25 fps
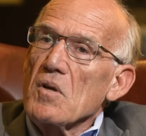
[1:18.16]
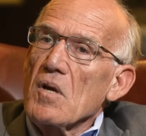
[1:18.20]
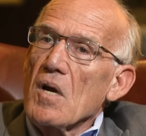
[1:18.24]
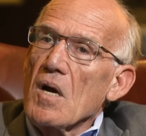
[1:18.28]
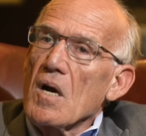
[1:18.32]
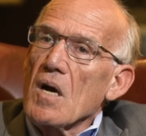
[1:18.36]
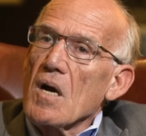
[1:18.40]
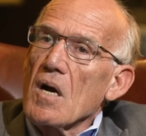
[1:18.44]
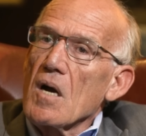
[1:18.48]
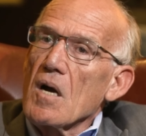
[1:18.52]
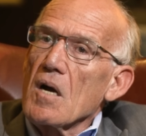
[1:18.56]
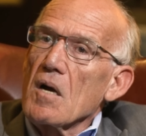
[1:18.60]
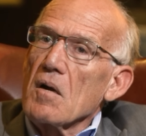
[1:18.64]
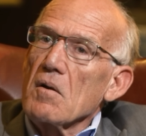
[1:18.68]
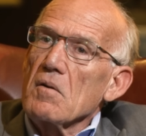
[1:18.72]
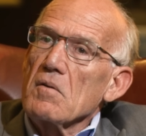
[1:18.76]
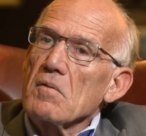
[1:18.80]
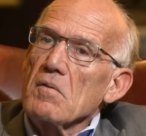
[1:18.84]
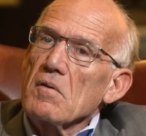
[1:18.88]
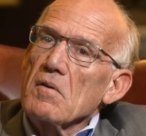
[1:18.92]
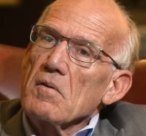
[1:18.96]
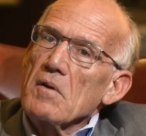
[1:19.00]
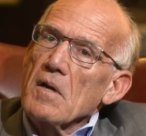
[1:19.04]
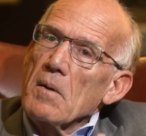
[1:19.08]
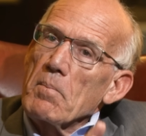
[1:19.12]
uh,
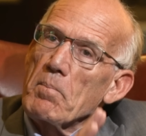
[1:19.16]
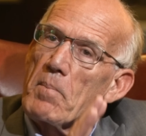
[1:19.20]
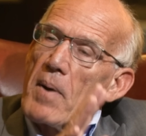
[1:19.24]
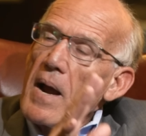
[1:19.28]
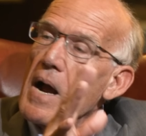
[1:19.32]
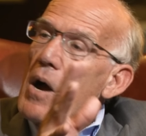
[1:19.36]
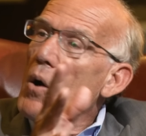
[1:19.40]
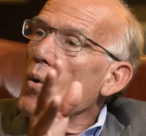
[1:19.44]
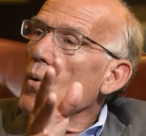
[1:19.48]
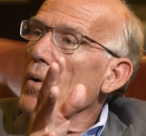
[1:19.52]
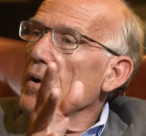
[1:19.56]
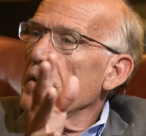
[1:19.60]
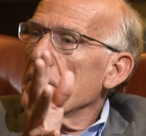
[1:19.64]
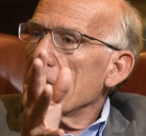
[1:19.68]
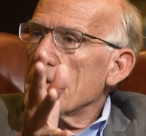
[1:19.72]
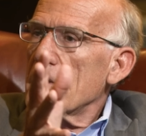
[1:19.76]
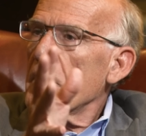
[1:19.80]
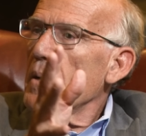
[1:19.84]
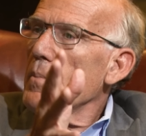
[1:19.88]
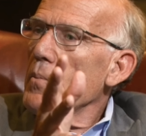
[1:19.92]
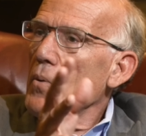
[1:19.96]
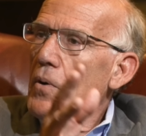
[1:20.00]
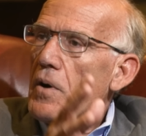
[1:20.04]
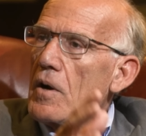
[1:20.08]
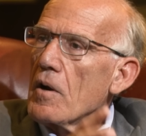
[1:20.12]
empowering
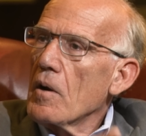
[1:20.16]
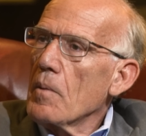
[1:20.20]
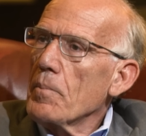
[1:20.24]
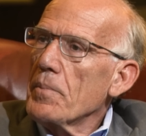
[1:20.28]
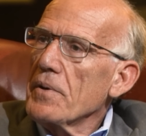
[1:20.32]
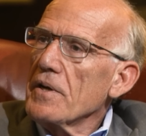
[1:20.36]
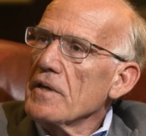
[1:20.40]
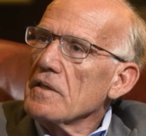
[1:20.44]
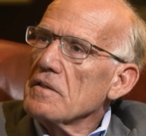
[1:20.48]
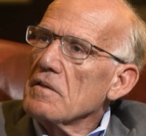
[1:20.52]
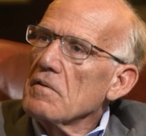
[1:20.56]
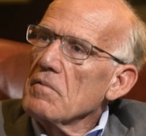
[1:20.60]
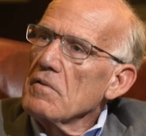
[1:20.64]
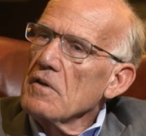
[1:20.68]
timber companies.